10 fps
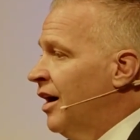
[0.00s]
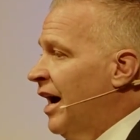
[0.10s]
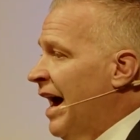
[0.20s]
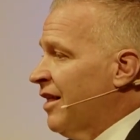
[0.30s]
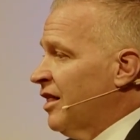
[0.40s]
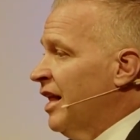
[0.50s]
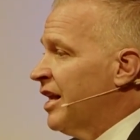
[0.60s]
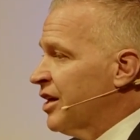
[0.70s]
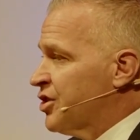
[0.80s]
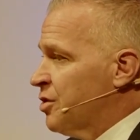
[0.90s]

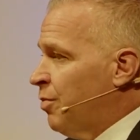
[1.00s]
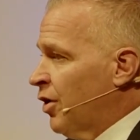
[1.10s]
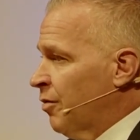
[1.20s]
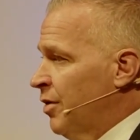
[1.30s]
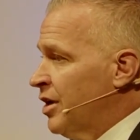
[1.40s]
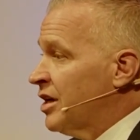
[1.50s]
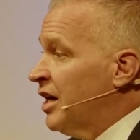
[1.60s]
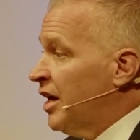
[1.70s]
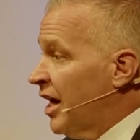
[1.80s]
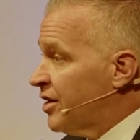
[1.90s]
athletics department,
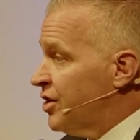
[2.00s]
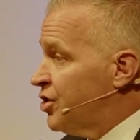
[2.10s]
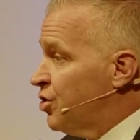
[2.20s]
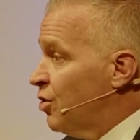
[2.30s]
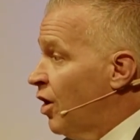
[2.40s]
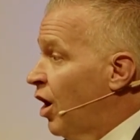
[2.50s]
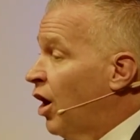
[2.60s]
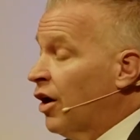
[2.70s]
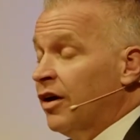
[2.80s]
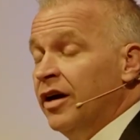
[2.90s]
connected to
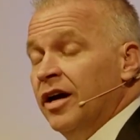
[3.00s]
our